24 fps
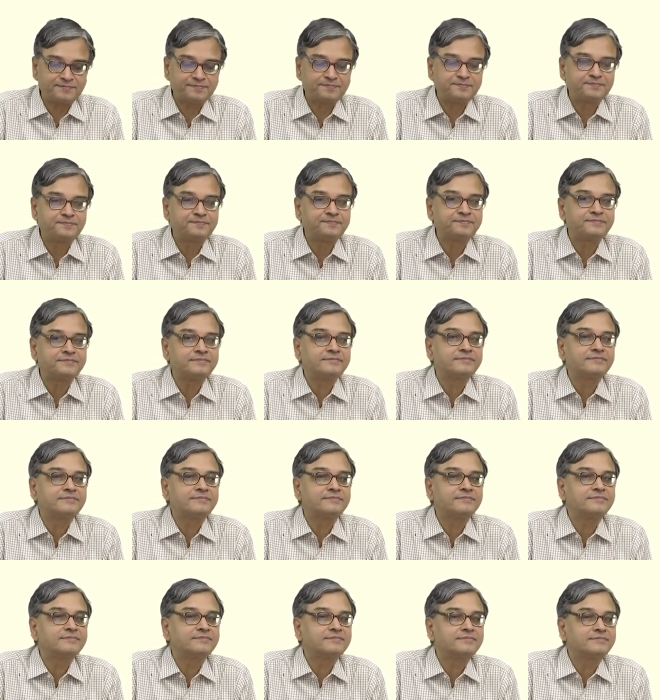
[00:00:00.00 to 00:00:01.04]

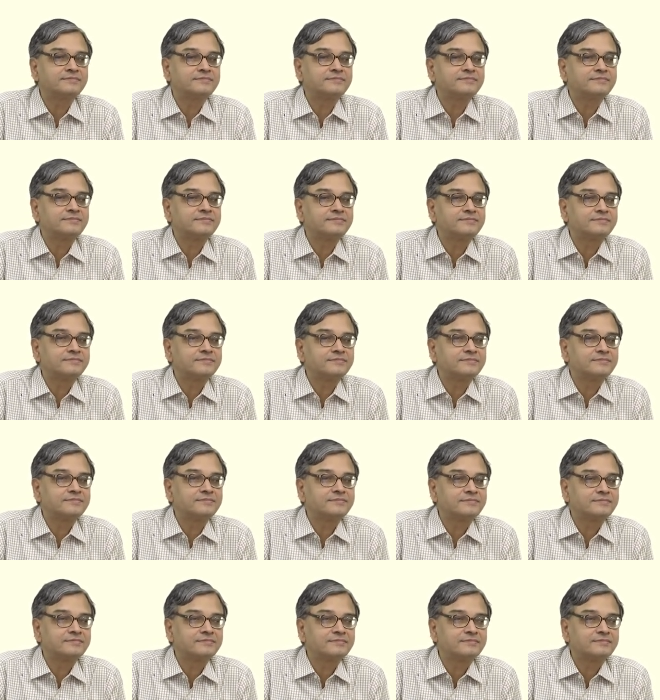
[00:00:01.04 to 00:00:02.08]

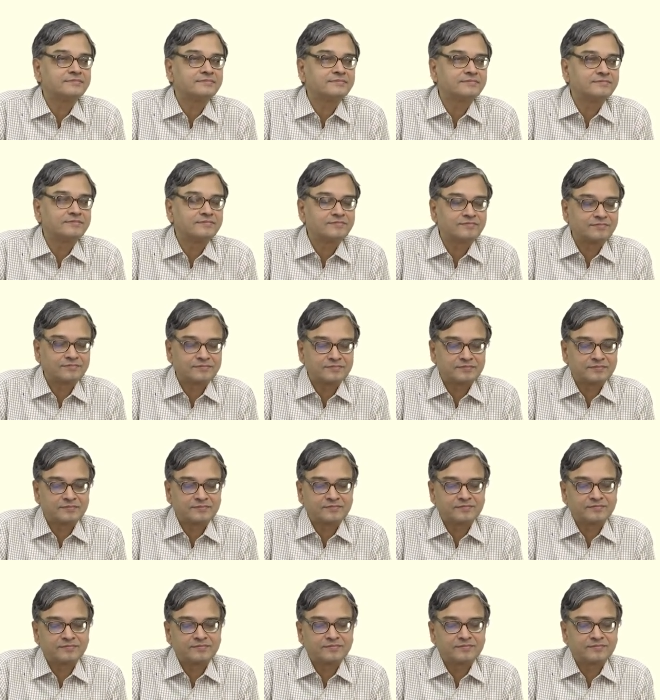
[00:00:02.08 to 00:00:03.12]

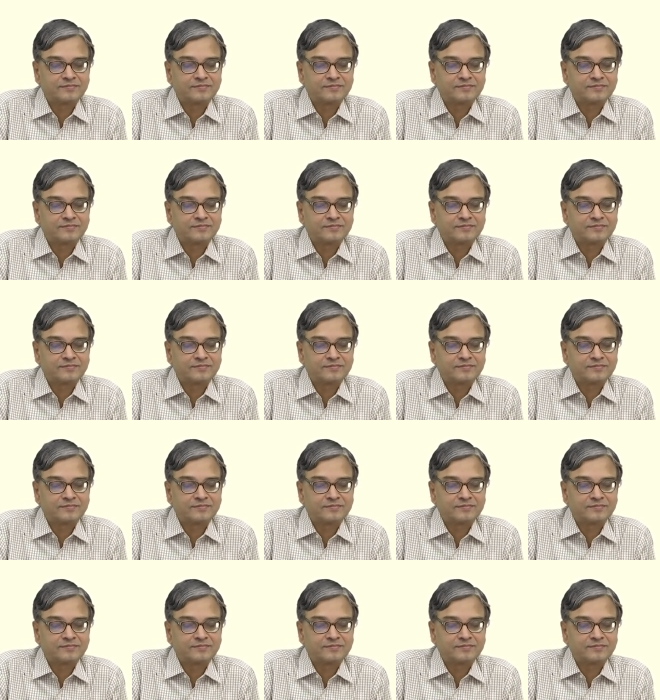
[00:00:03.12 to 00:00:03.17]
No one is speaking in this clip.